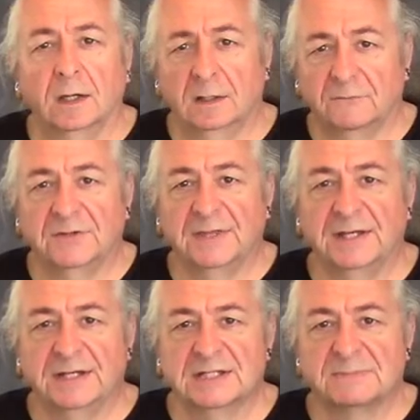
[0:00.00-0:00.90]
After
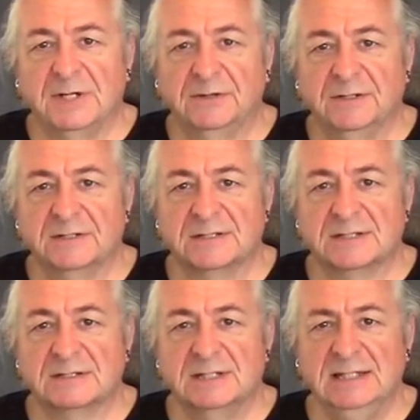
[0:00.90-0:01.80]
that
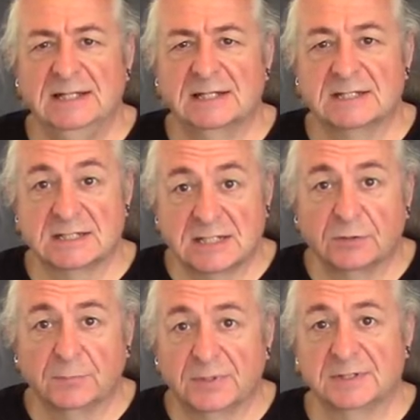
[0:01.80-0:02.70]
experience, yeah,
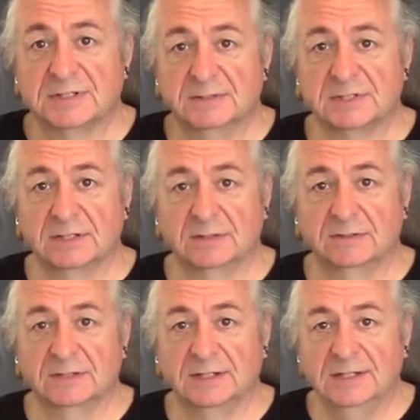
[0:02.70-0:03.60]
soap seems like a
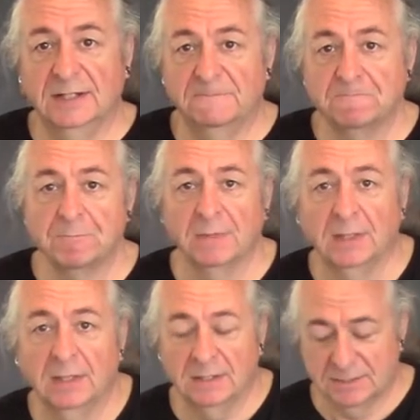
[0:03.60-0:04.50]
good idea.
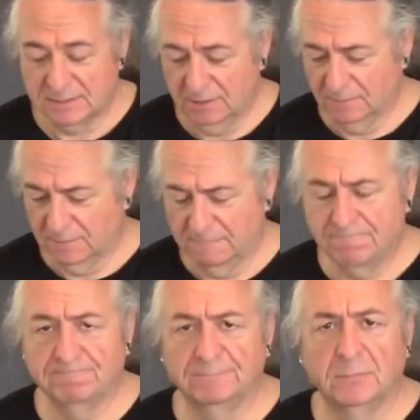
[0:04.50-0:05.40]
So
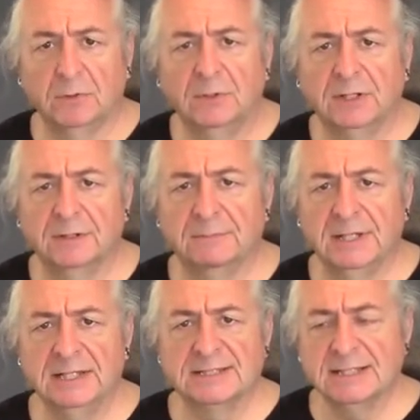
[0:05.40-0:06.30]
um, we're going to
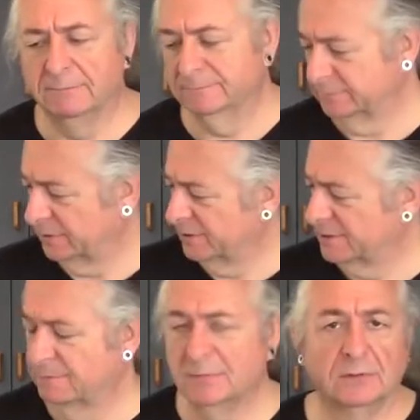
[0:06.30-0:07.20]
make some,
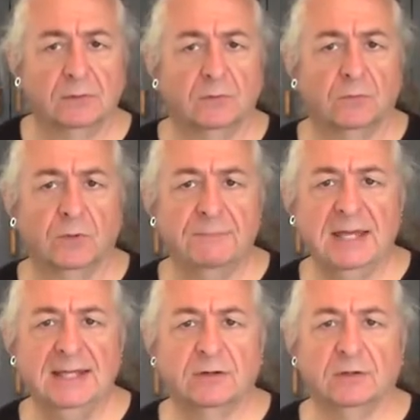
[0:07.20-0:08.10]
because we
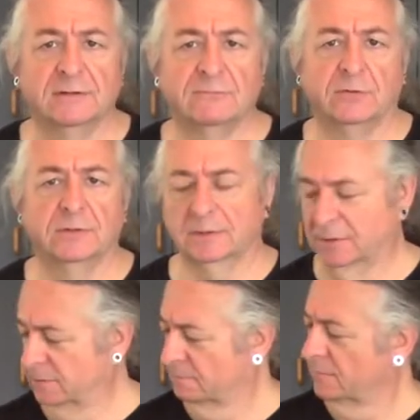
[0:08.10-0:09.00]
make olive oil,
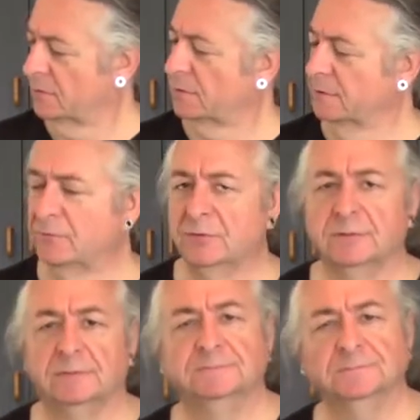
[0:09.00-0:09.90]
and olive
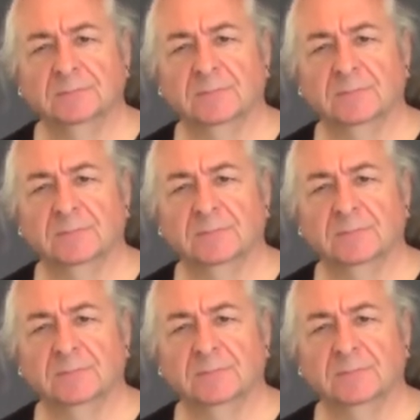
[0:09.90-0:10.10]
oil